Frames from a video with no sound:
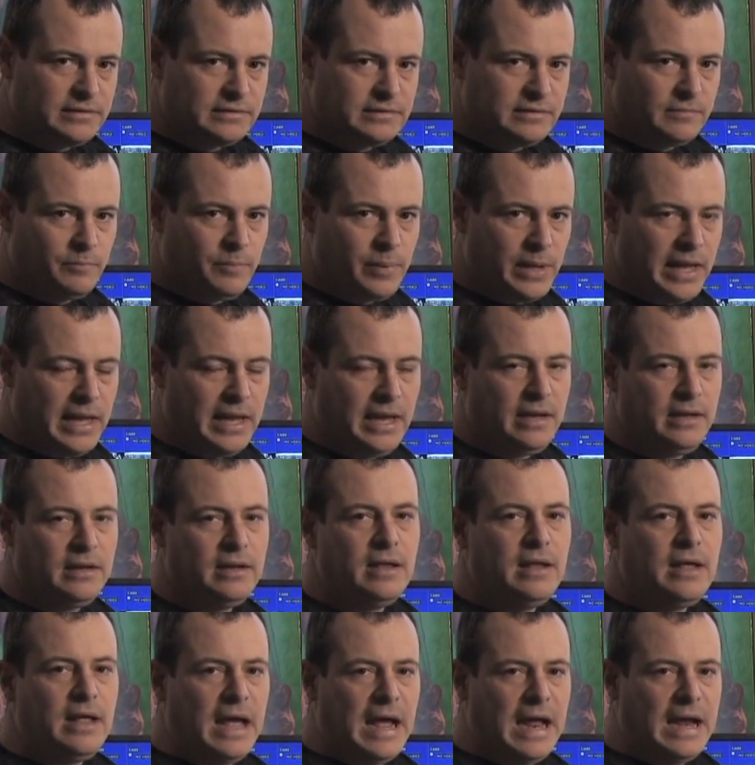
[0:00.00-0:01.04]
and paint,
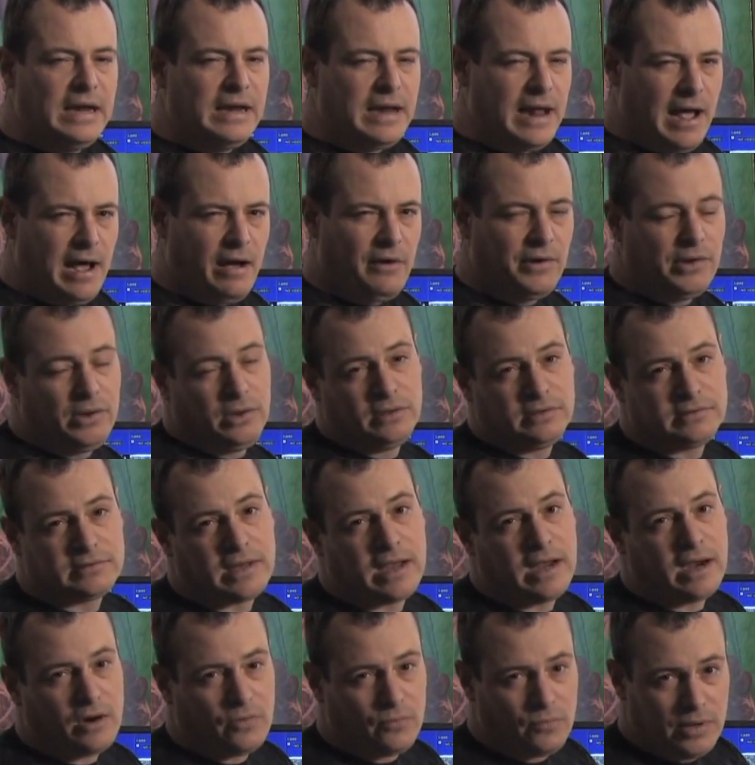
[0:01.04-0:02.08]
and now it looks
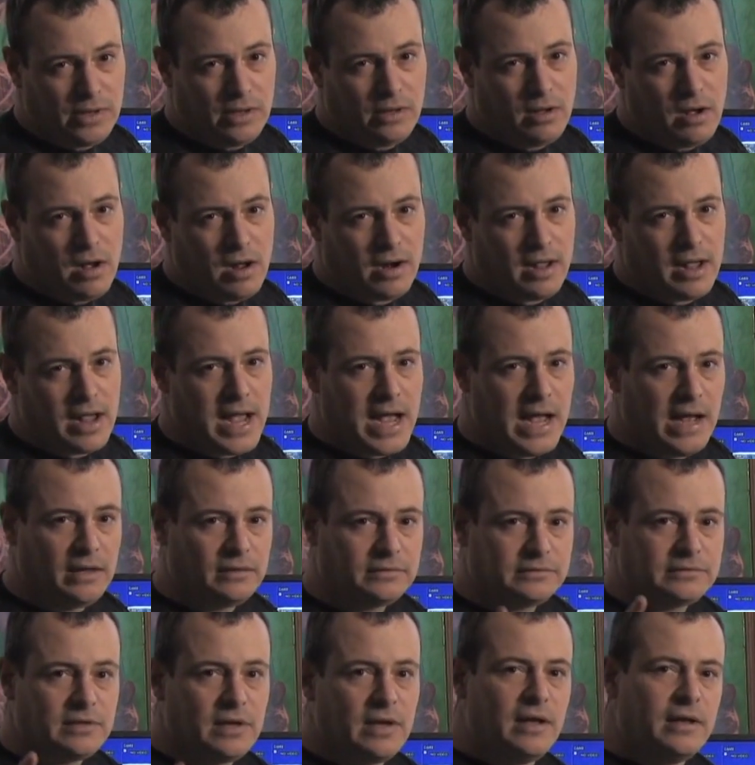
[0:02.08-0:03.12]
like a real haunted house.